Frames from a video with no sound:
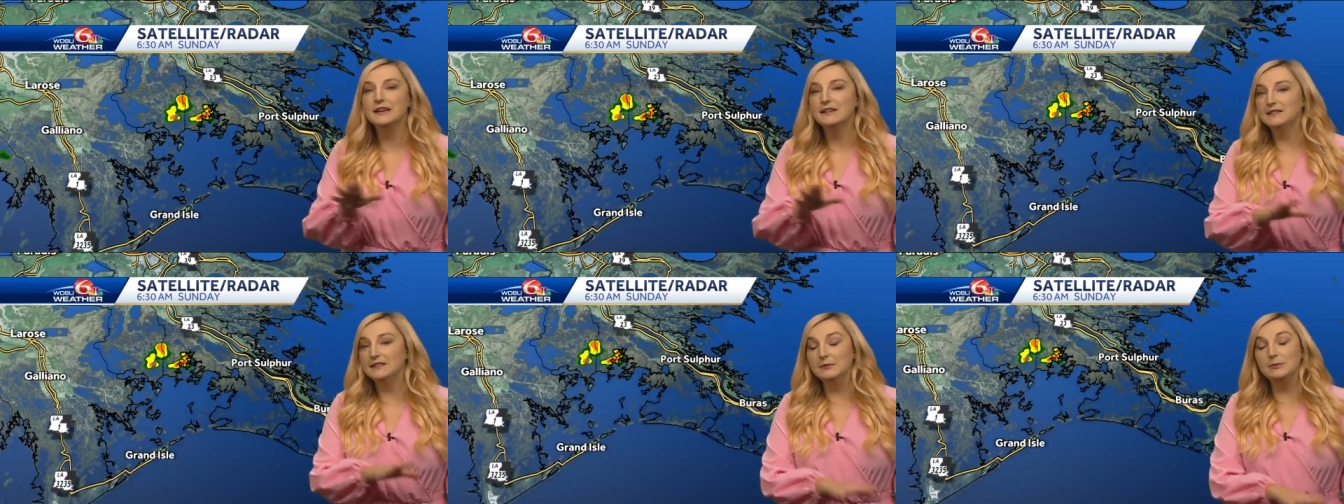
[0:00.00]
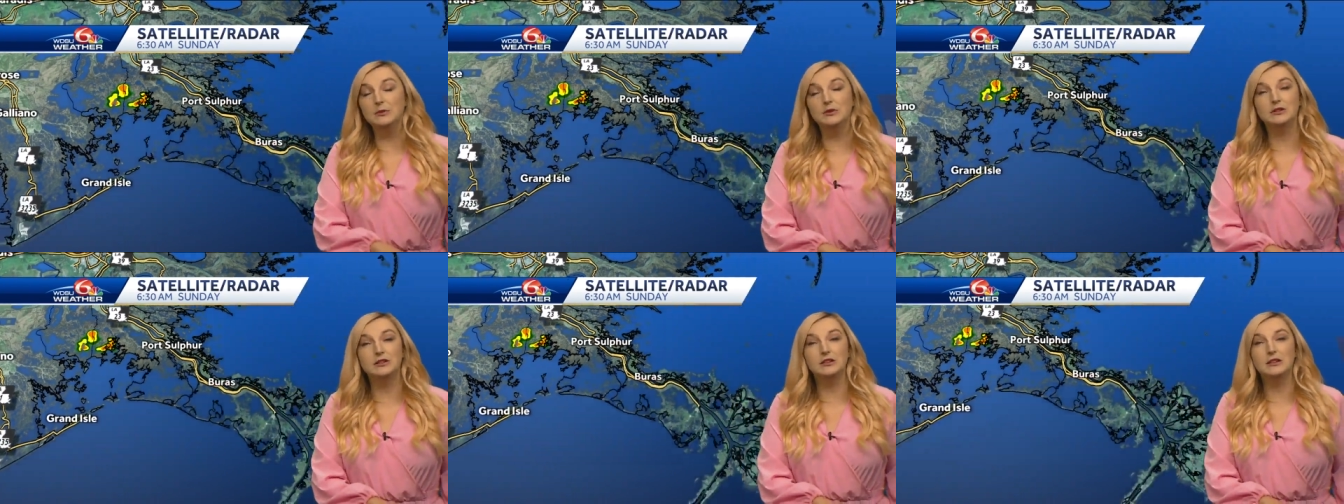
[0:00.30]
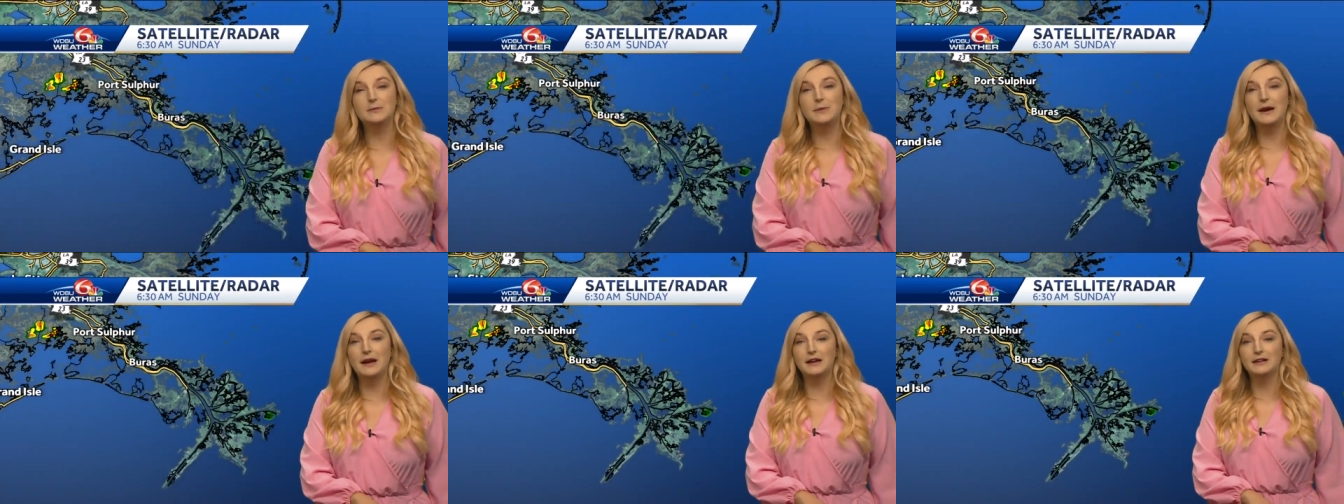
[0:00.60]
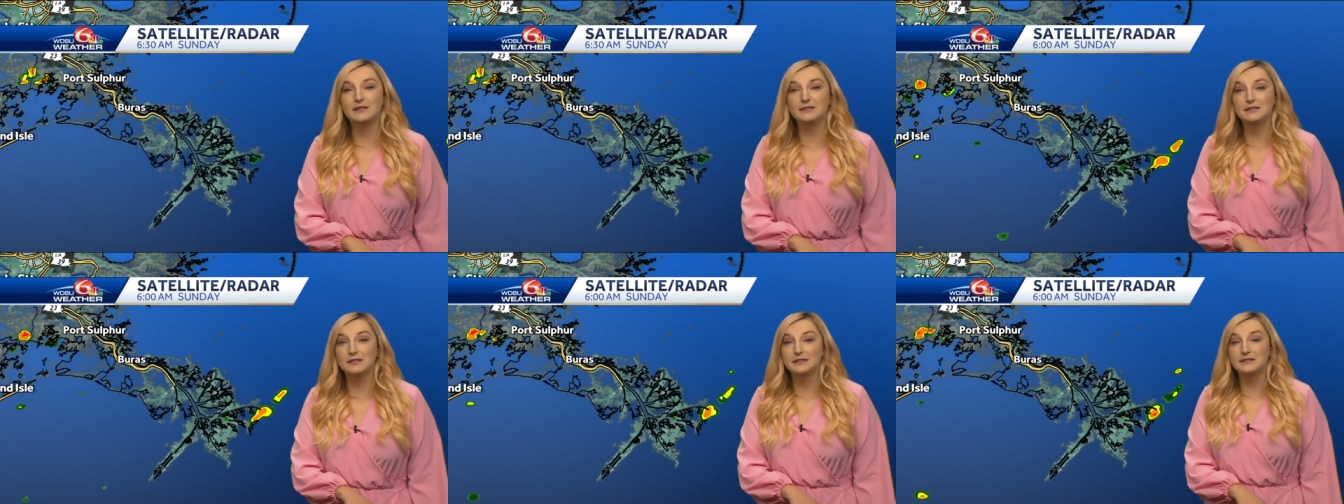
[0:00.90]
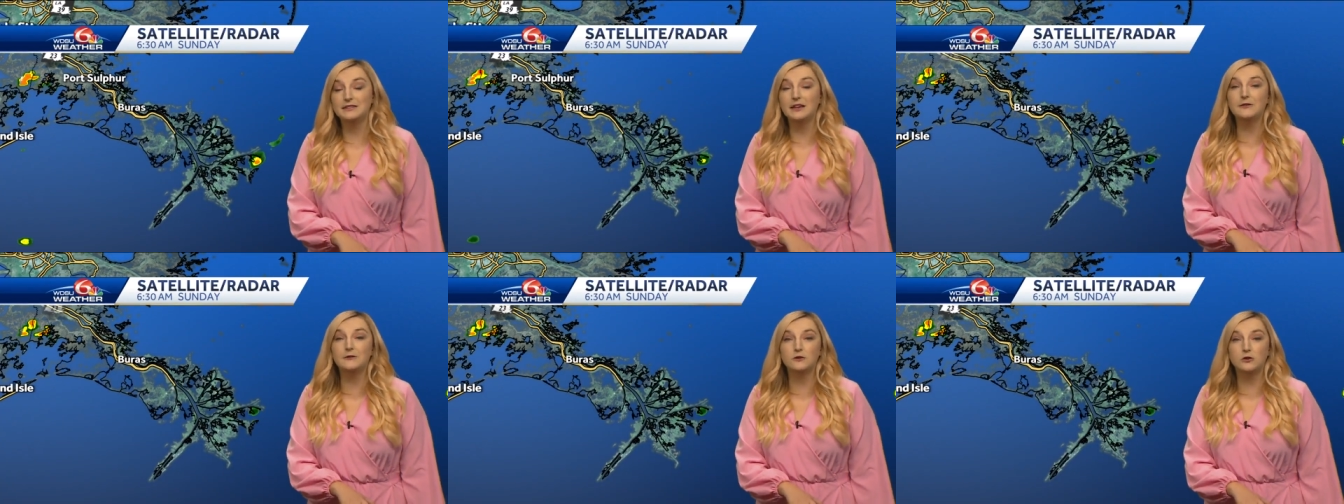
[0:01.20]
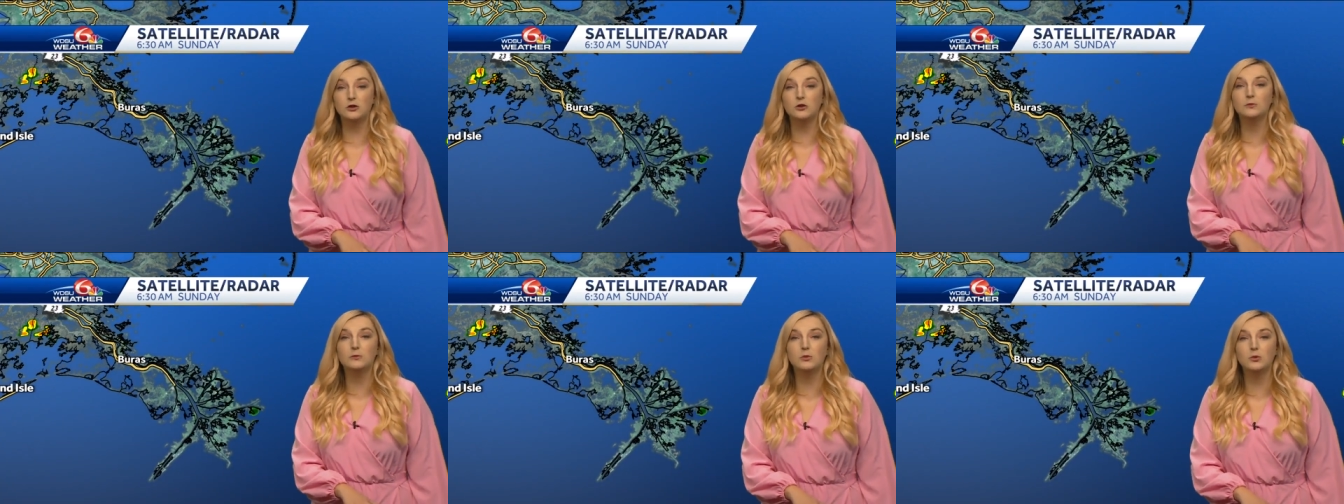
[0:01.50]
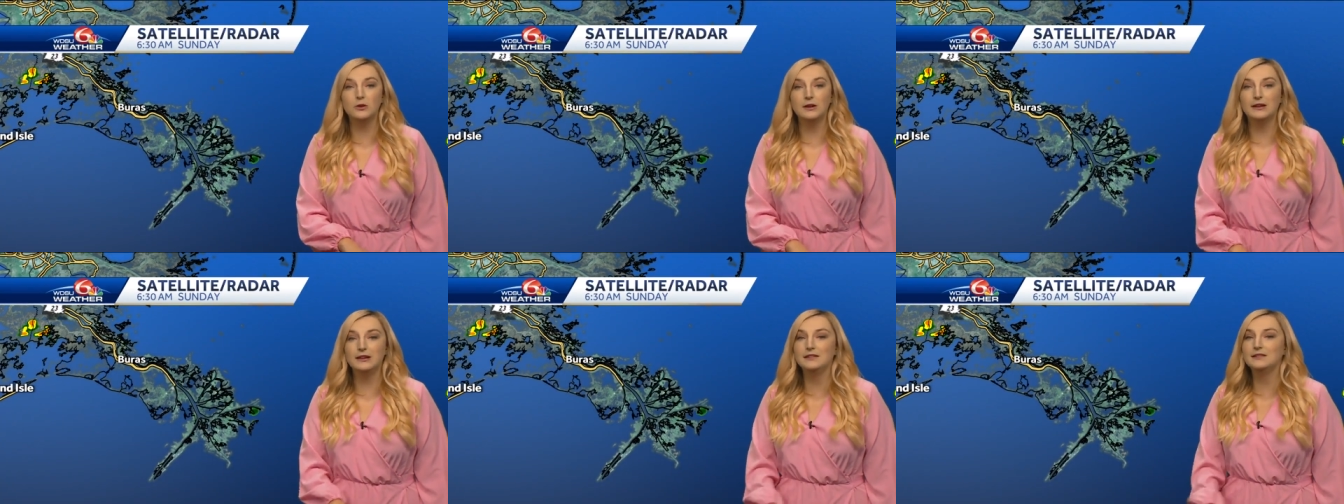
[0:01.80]
similar to the past several
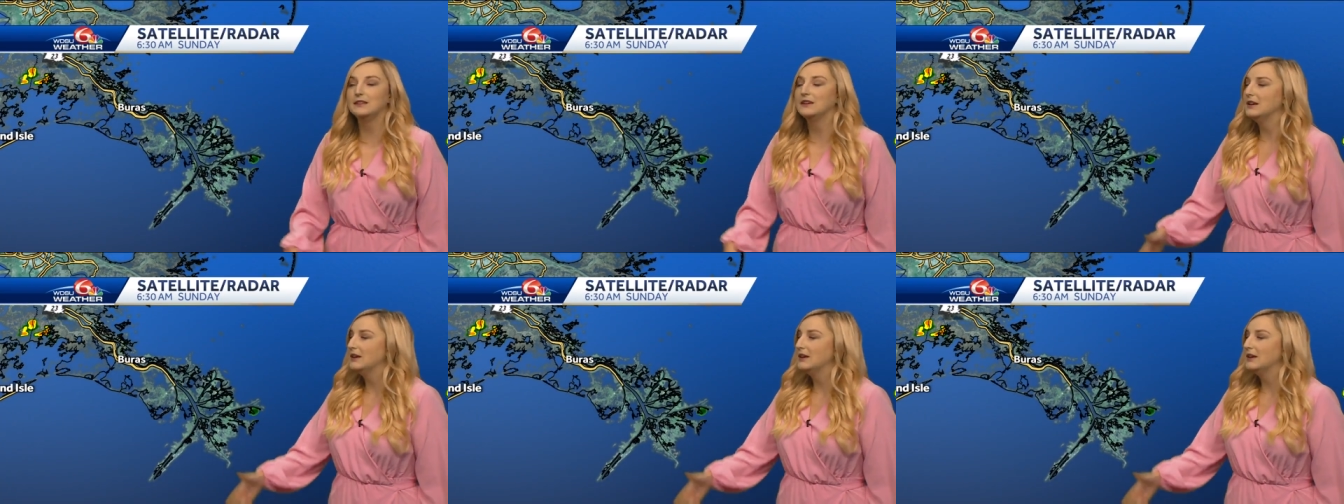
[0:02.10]
mornings